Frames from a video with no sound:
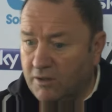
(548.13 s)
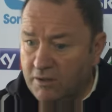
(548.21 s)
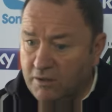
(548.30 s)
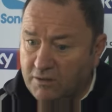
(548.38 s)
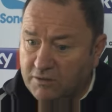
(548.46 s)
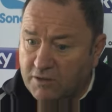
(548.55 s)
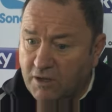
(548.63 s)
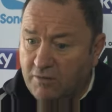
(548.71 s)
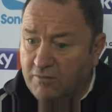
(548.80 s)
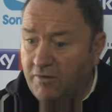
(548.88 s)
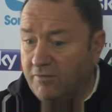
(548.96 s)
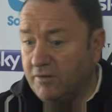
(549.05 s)
Uh, there's a
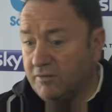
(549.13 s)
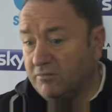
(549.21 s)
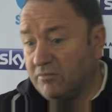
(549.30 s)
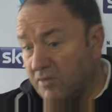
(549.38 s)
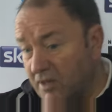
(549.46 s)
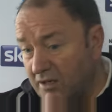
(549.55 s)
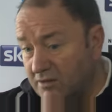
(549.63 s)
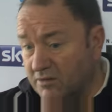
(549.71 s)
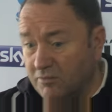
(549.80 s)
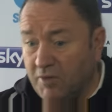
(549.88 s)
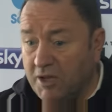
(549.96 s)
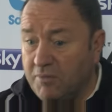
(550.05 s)
couple of other
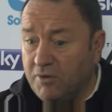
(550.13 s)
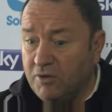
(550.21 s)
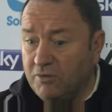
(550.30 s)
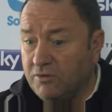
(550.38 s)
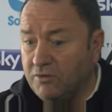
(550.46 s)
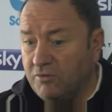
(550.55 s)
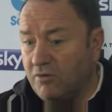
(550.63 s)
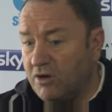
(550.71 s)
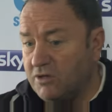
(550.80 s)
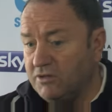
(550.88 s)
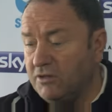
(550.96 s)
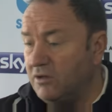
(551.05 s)
things that may be on the
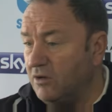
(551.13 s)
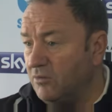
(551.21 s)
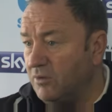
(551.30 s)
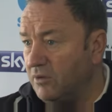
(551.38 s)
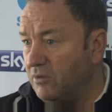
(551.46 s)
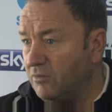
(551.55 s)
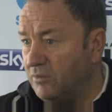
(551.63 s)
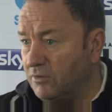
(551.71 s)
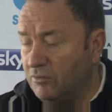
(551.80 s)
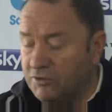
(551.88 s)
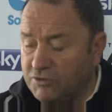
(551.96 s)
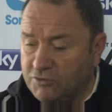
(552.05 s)
horizon. You know, we're,
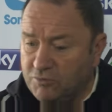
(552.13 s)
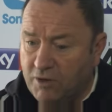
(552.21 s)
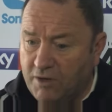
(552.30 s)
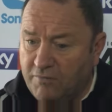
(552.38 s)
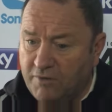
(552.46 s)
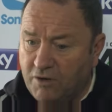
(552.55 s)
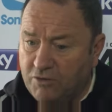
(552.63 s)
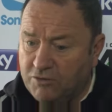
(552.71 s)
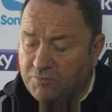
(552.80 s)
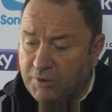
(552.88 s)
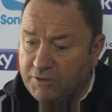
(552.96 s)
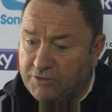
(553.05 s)
we're just waiting for
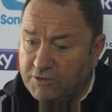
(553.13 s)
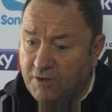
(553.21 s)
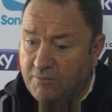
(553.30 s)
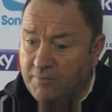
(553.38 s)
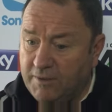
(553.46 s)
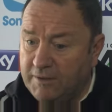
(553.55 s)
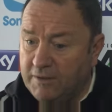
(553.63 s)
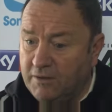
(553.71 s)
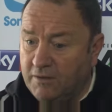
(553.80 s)
those. But um,